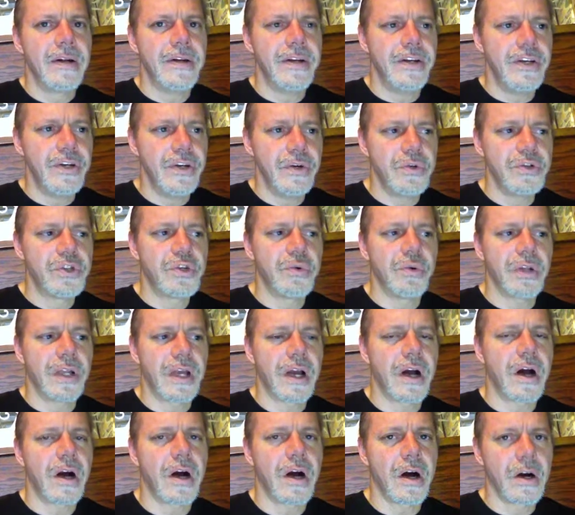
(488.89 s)
usually
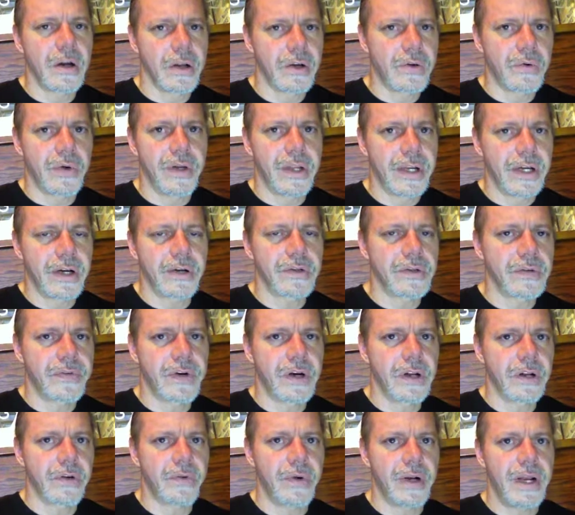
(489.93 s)
harlequin, the character of
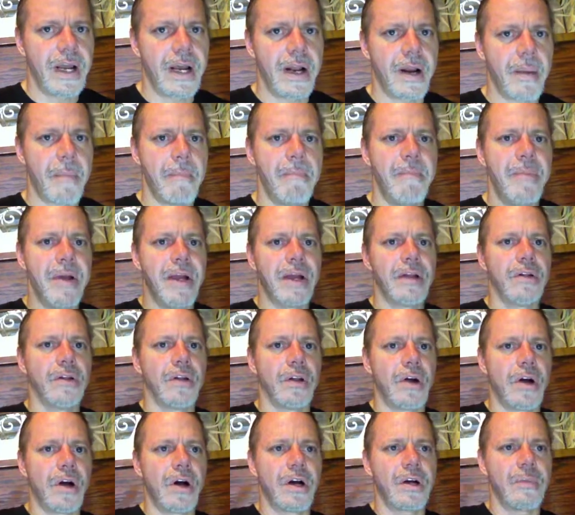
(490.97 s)
harlequin, had a big
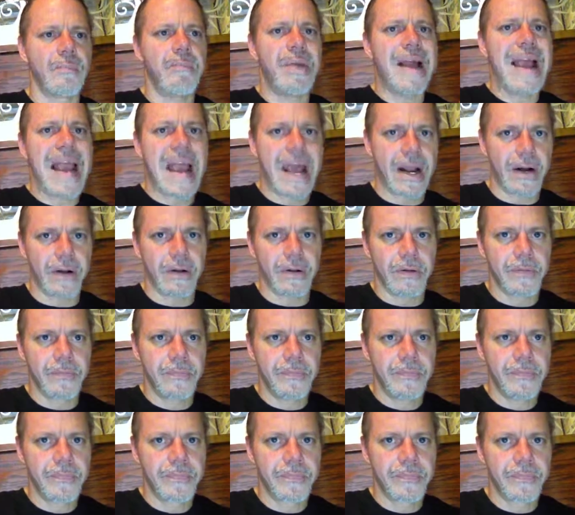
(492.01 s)
long paddle,
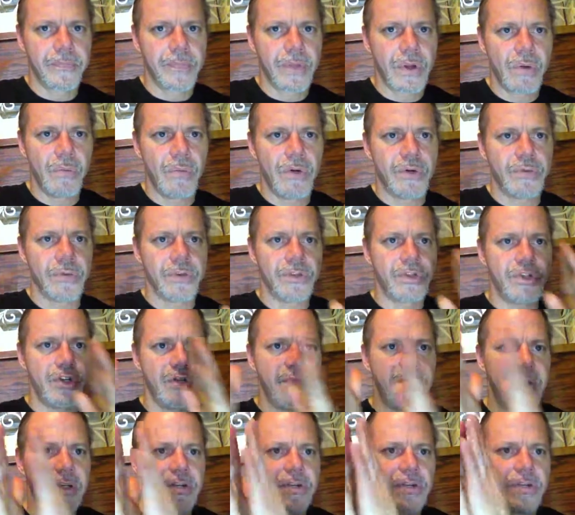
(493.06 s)
which was two
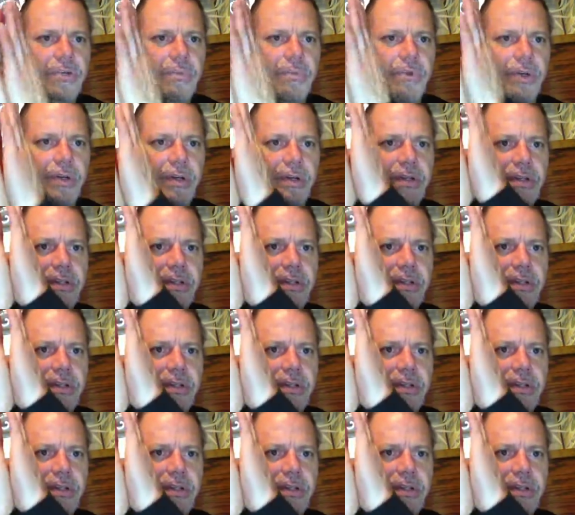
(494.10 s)
pieces of wood